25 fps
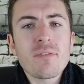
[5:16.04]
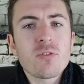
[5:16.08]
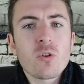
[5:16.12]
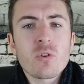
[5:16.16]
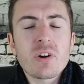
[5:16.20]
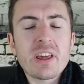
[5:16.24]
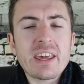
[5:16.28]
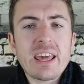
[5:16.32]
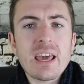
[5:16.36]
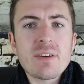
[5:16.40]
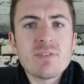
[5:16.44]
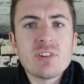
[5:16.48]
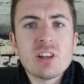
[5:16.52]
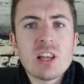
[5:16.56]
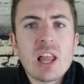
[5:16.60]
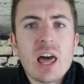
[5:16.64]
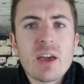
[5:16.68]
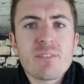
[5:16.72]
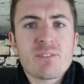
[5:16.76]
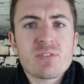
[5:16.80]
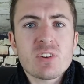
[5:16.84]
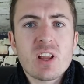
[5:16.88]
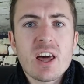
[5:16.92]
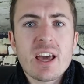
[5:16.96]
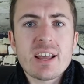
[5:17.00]
have already given
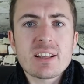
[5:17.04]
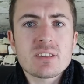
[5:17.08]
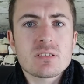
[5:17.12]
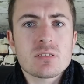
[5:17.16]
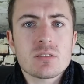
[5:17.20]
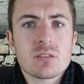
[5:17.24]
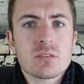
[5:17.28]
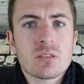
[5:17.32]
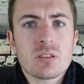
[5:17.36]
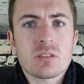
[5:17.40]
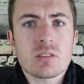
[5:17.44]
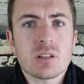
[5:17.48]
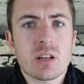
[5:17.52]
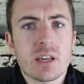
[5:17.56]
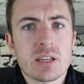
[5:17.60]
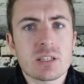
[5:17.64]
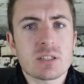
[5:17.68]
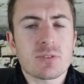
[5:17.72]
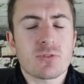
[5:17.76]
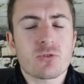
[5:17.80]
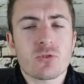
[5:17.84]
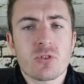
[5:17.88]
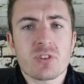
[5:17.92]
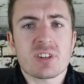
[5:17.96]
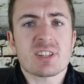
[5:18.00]
lifelines to the likes
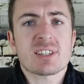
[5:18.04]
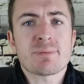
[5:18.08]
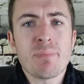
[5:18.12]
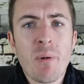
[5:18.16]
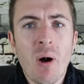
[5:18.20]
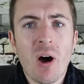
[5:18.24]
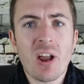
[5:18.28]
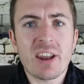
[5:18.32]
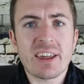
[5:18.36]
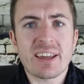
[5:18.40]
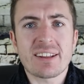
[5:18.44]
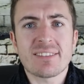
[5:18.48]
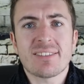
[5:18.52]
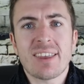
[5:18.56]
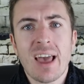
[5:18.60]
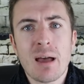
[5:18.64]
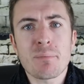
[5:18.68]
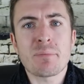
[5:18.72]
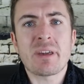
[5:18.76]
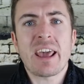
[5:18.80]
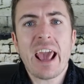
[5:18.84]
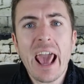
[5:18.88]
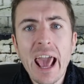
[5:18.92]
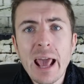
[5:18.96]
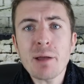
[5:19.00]
of Chris Smalling and
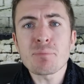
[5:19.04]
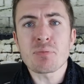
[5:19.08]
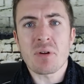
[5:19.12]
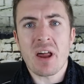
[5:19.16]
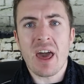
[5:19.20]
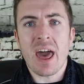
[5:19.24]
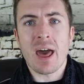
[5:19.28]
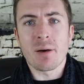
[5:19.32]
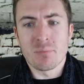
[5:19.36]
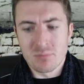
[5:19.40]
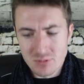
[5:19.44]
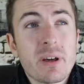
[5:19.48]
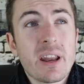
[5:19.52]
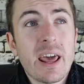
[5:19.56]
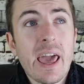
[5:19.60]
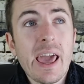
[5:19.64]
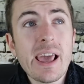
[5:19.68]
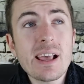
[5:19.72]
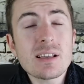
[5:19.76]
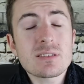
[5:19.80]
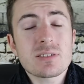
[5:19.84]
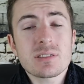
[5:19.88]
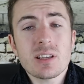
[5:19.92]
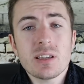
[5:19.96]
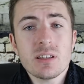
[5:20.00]
Tammy Abraham. But
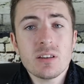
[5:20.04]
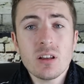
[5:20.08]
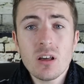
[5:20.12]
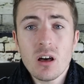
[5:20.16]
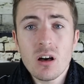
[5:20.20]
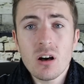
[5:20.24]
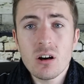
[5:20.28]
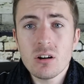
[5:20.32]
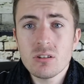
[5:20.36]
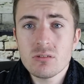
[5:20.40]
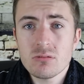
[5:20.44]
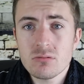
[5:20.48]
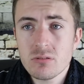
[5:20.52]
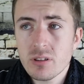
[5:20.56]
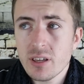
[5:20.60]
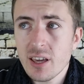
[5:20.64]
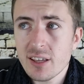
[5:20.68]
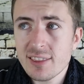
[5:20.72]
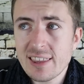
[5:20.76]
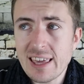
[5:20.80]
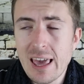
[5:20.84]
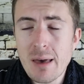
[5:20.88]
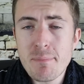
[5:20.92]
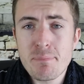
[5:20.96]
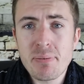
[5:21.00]
Ainsley, no, he
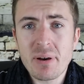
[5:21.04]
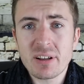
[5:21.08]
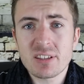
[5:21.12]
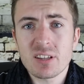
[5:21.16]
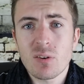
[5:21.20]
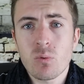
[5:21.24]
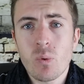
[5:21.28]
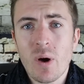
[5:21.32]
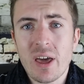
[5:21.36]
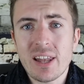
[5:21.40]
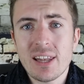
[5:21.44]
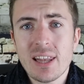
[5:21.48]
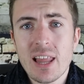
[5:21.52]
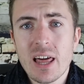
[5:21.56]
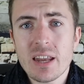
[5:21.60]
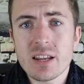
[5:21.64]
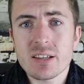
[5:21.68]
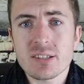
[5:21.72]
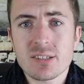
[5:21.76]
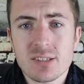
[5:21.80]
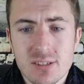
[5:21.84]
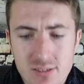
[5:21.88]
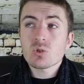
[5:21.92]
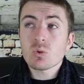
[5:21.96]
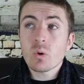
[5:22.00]
had the impact of wet
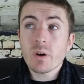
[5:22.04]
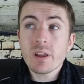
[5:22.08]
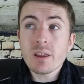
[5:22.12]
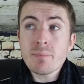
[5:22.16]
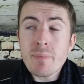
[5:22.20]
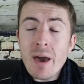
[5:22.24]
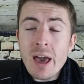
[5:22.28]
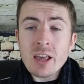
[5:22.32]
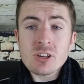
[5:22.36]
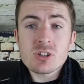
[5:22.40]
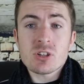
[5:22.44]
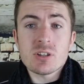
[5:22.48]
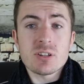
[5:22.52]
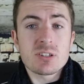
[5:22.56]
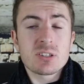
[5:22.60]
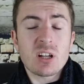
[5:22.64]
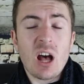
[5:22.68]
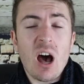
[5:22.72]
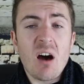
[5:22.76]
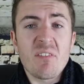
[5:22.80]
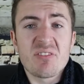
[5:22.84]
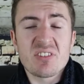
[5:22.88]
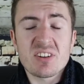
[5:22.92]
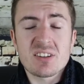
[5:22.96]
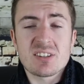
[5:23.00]
lettuce. So I'd imagine his
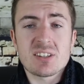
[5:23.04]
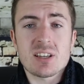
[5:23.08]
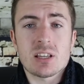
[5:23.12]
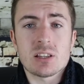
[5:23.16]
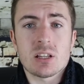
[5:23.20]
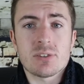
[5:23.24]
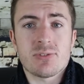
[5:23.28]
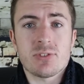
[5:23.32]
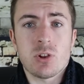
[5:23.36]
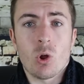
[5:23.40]
confidence is on the